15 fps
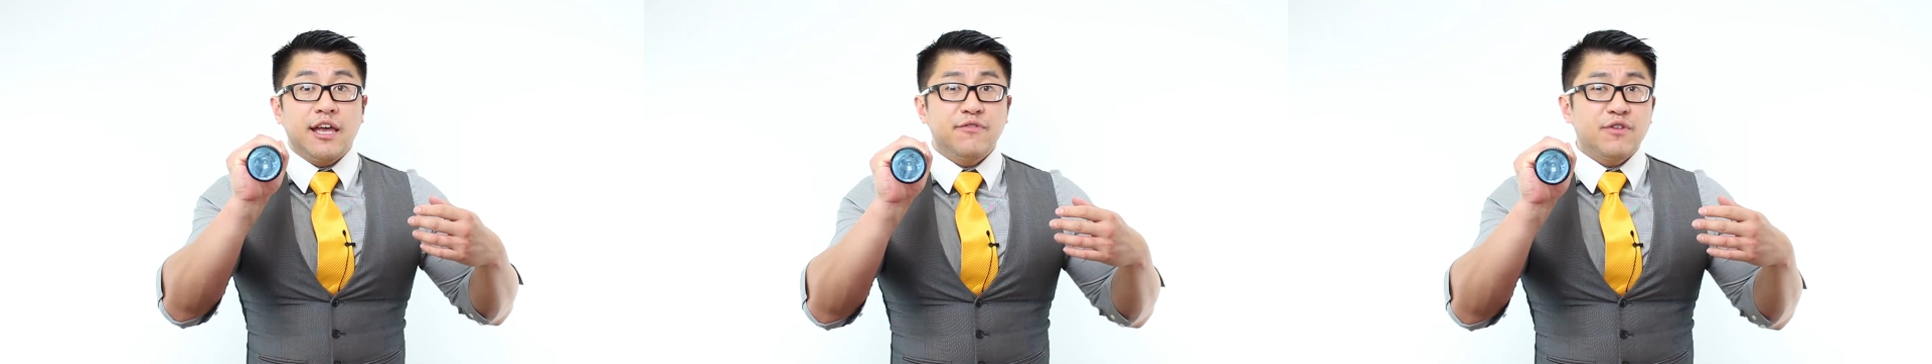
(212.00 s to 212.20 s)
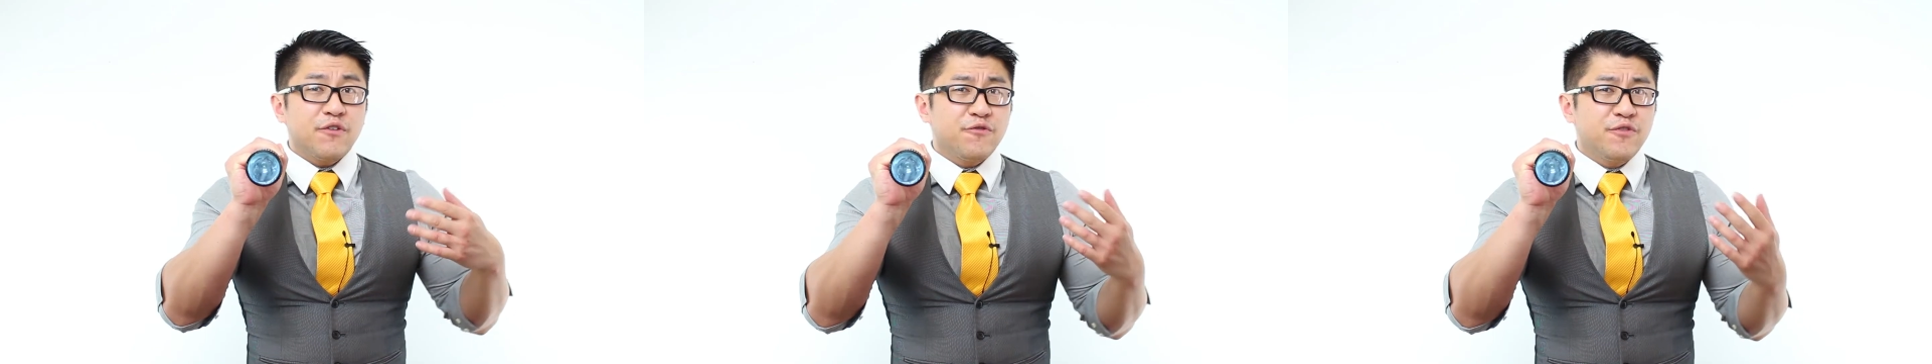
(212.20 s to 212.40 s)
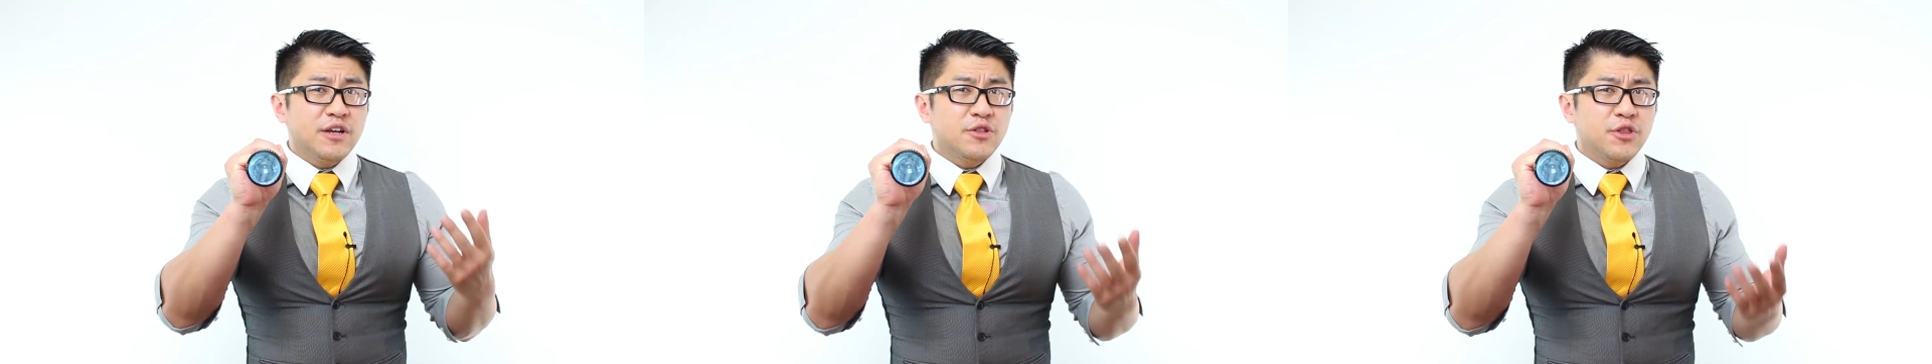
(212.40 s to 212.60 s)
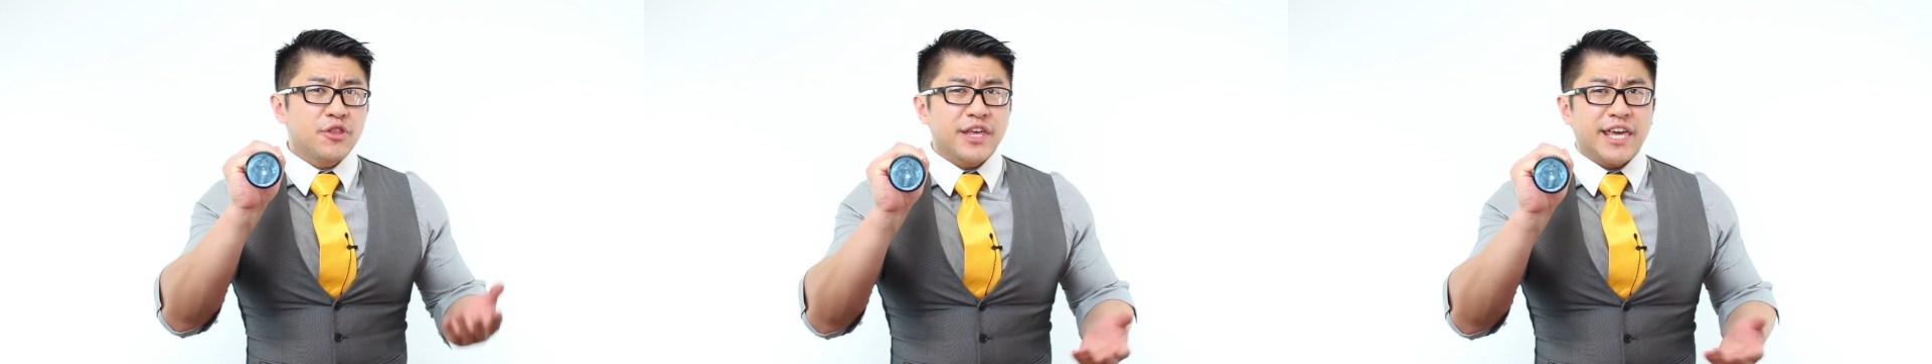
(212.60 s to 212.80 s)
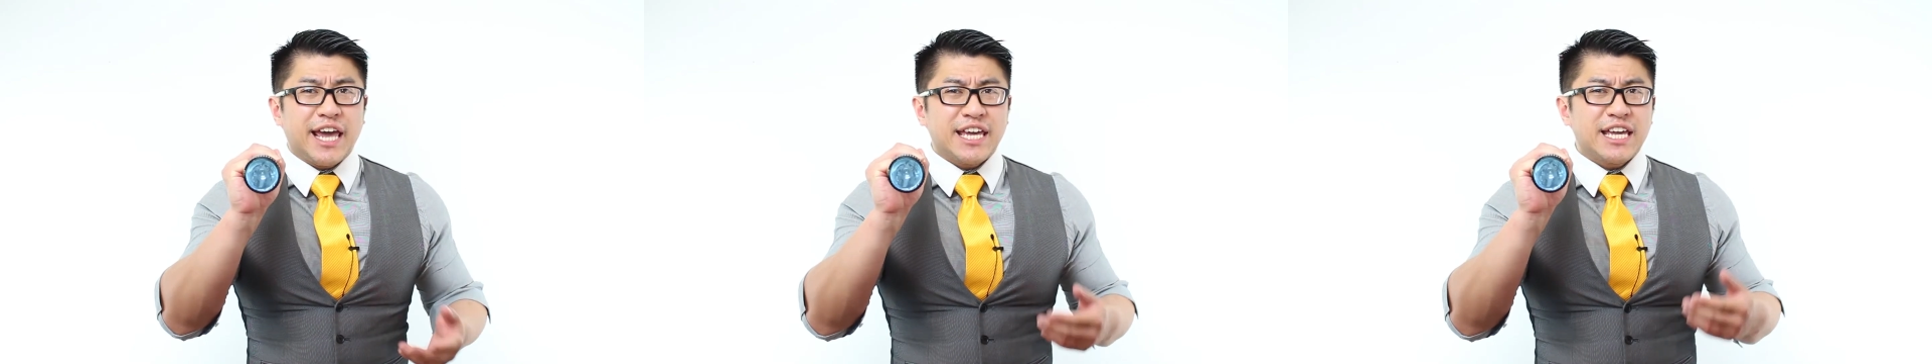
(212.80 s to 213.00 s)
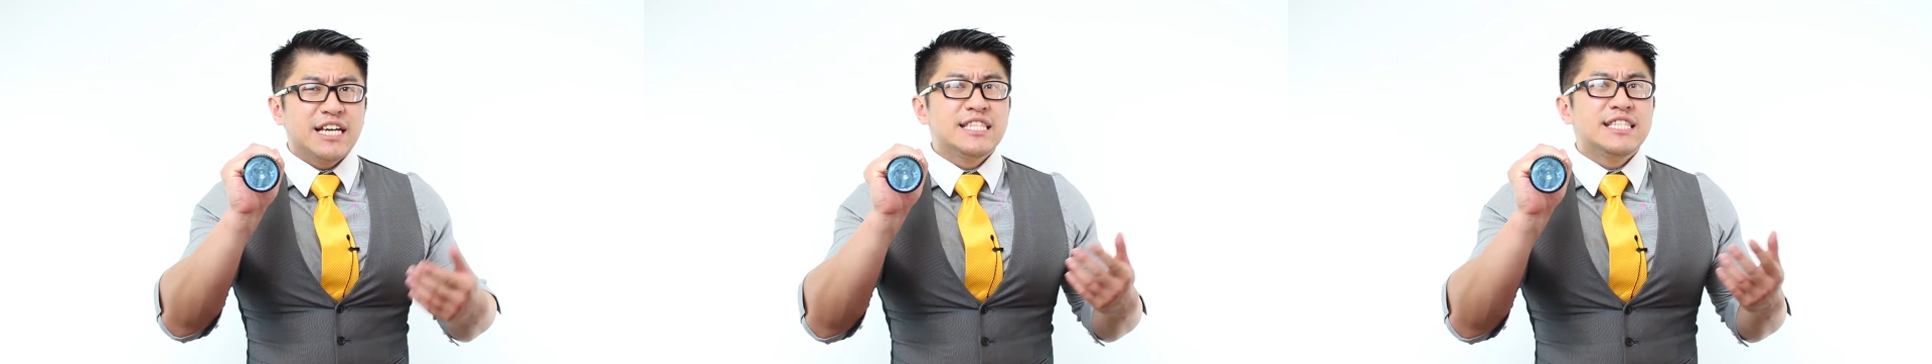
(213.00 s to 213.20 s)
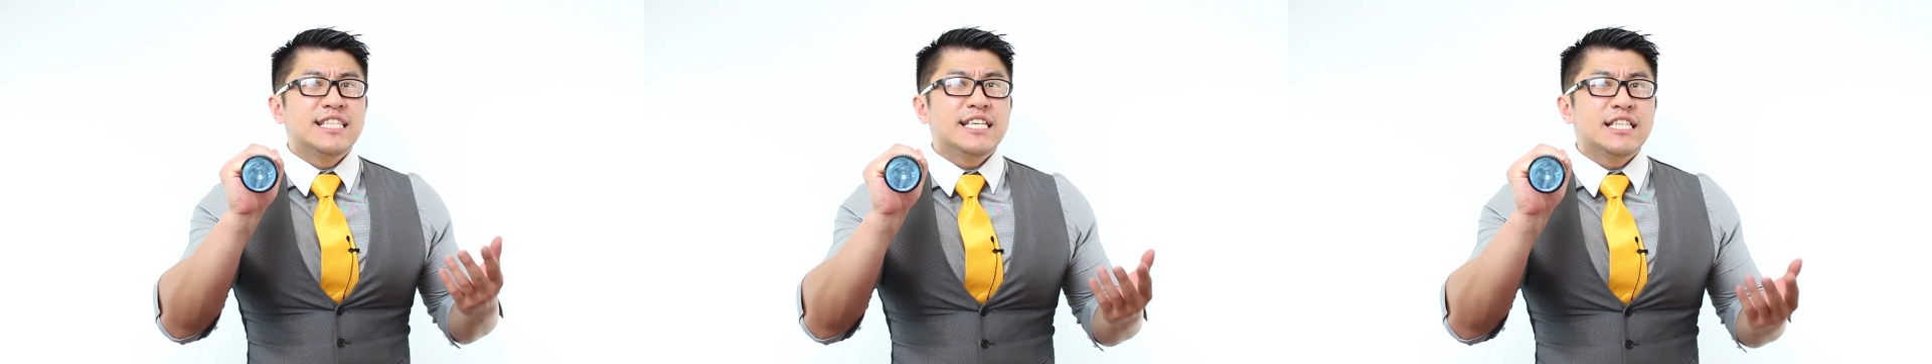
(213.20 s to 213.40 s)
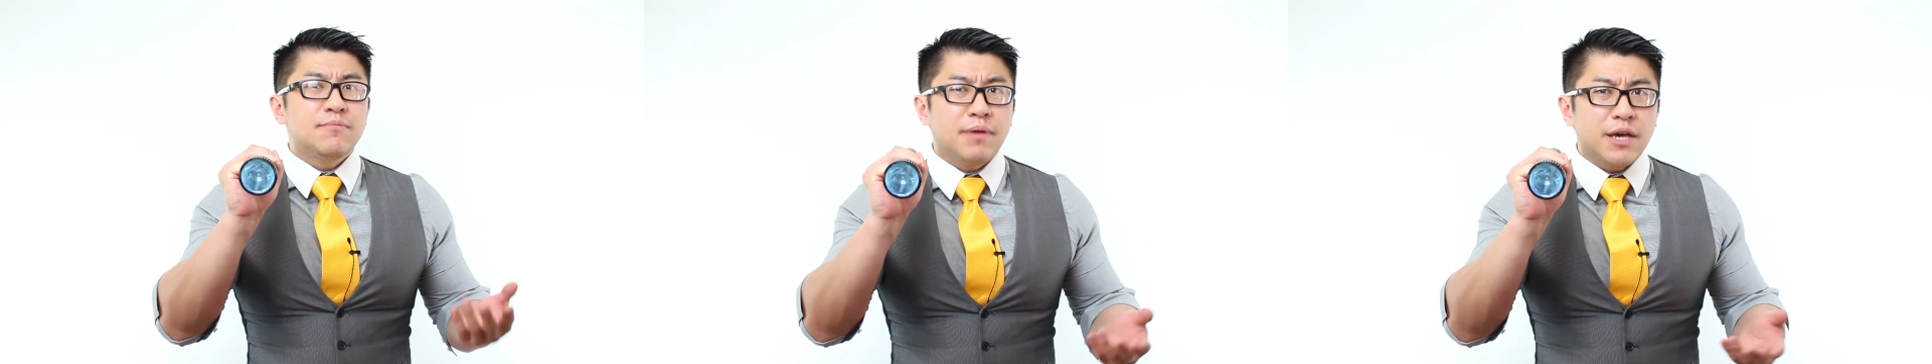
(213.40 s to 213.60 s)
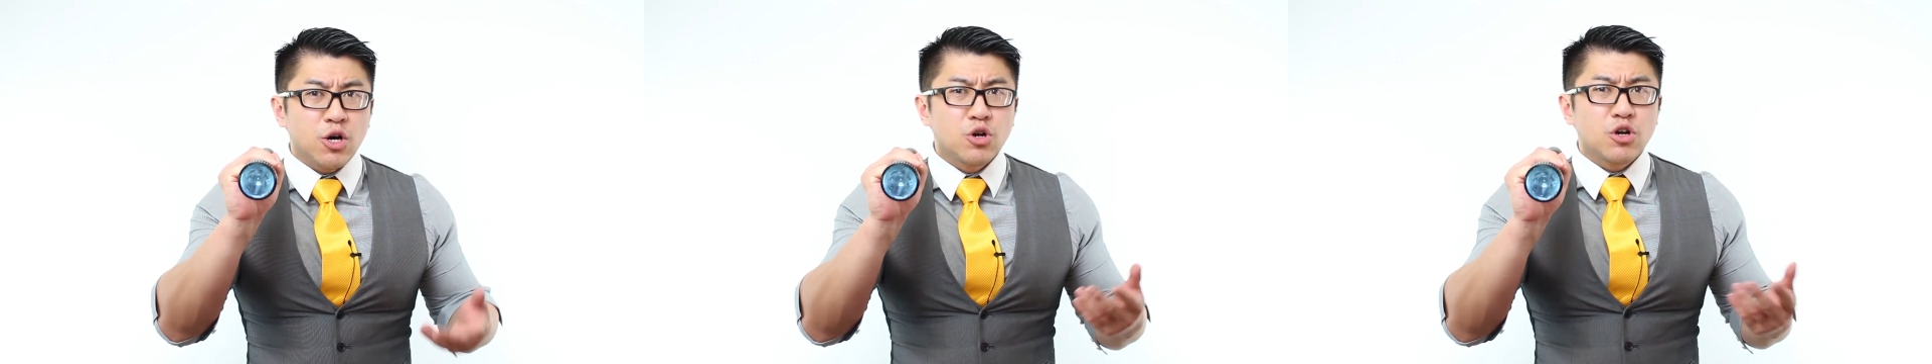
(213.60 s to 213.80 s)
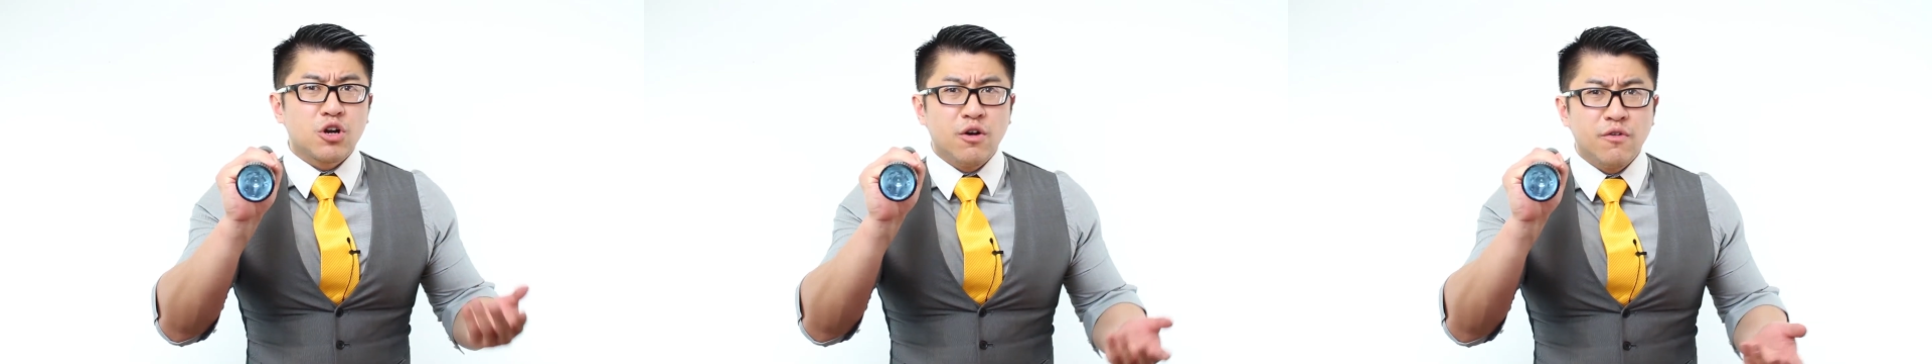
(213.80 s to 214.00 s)
If I feel that they're getting a little bit
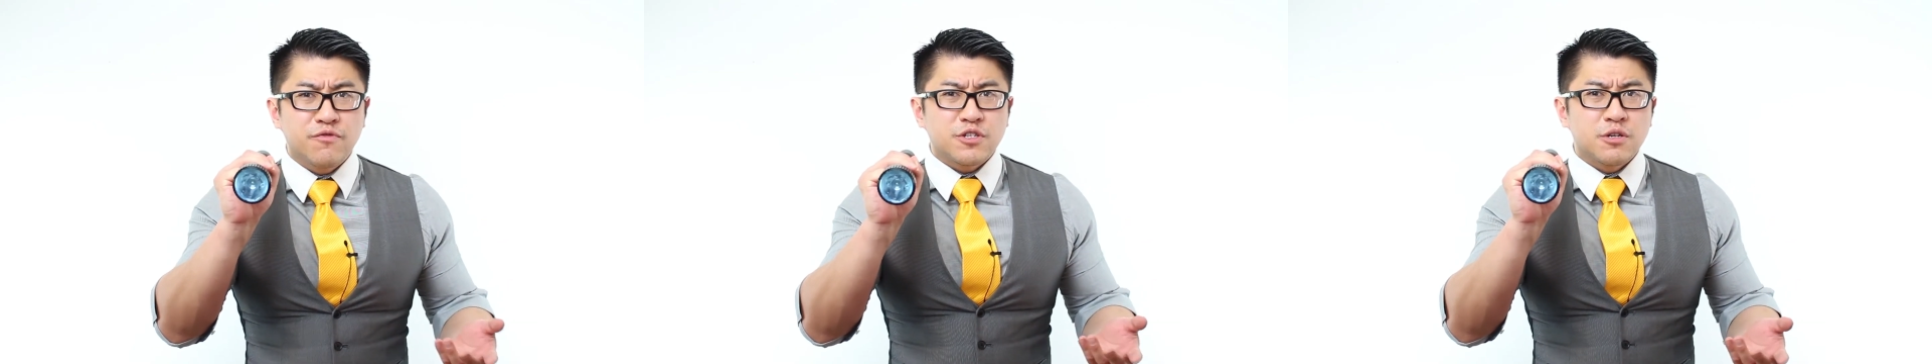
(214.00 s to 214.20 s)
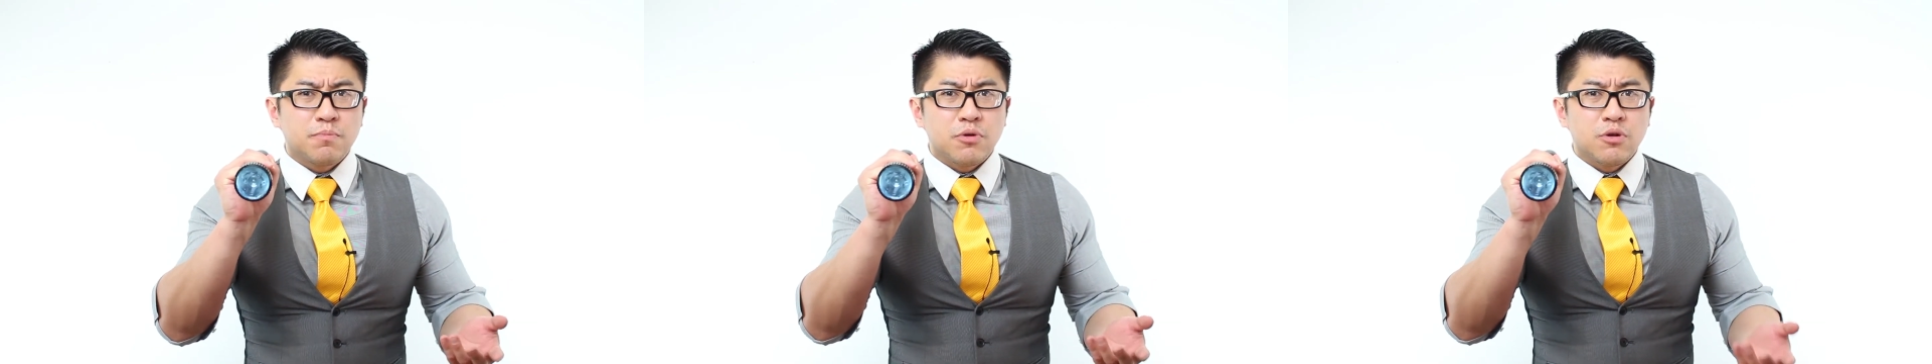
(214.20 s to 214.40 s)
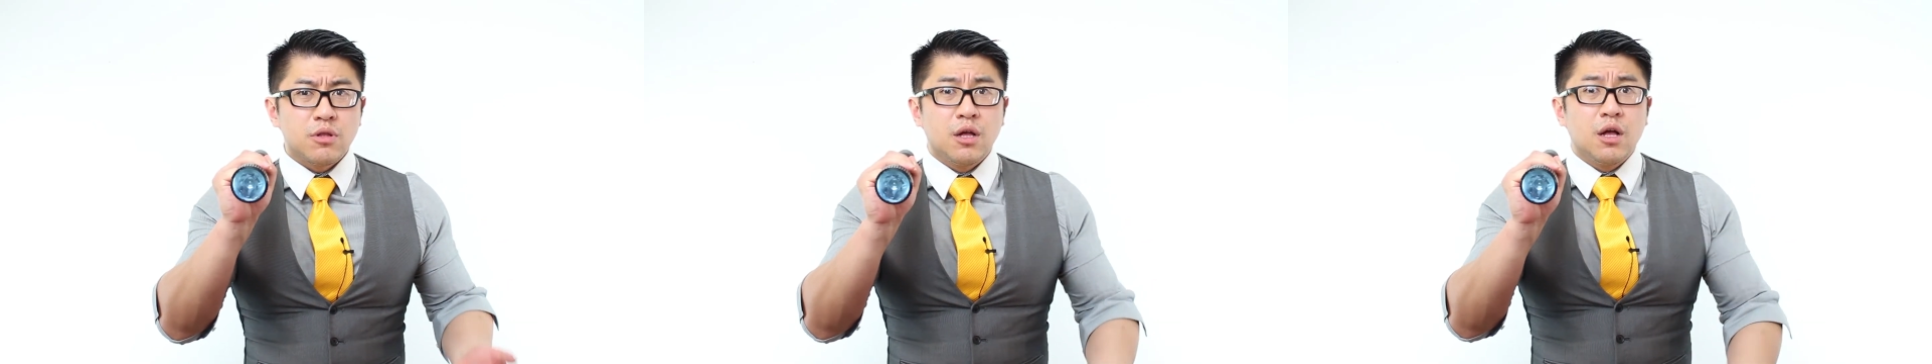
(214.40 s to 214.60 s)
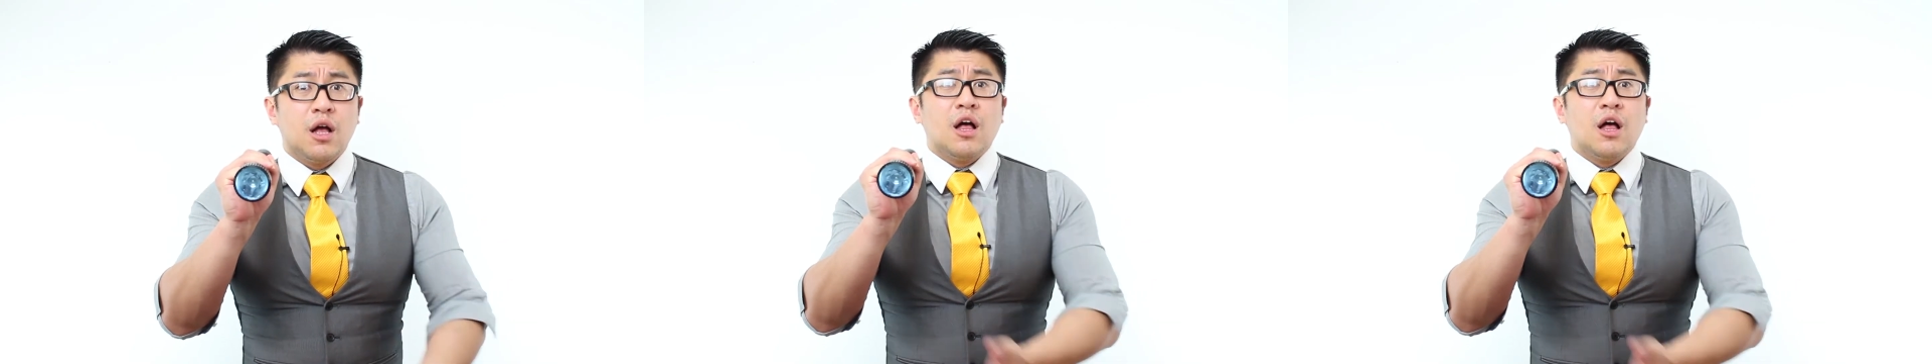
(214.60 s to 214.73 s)
uncomfortable,